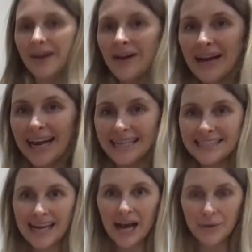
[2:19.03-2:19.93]
Okay,
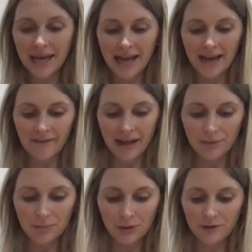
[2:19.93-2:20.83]
so now we have
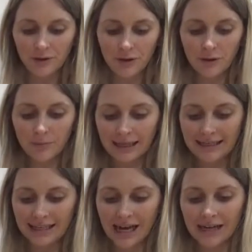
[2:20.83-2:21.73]
our beautiful
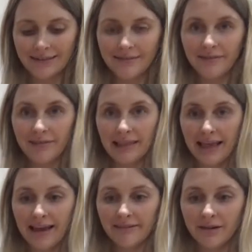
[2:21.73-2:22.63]
blended kind of
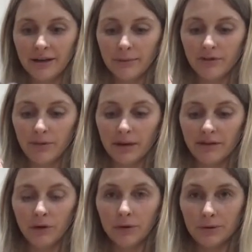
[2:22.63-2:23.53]
flavouring with a bit
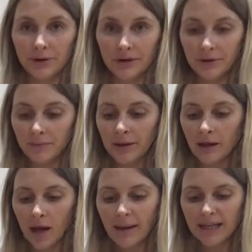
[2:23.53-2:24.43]
of oil,
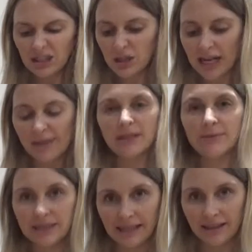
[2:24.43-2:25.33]
about 2
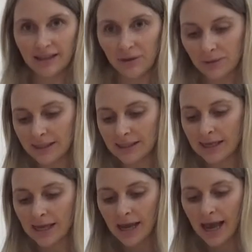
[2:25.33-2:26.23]
tablespoons I think that was.
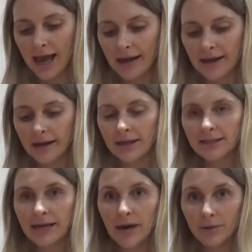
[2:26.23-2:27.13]
And
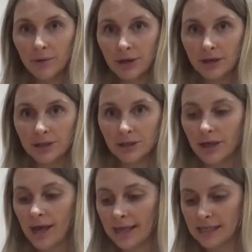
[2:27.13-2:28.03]
so now what we're going to
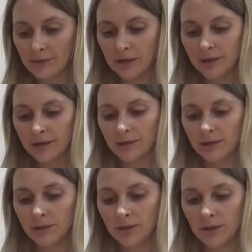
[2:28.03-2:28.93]
do is we're going
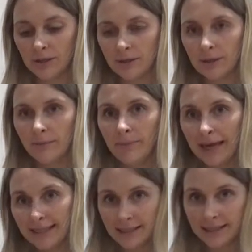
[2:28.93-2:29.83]
to
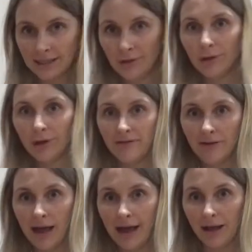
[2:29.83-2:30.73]
paint this all over
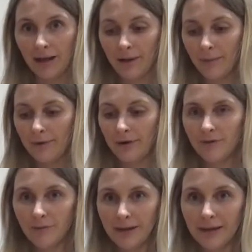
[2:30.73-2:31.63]
our
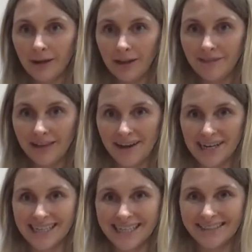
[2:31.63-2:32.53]
beautiful big
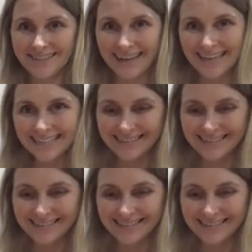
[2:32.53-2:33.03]
cauliflower, okay?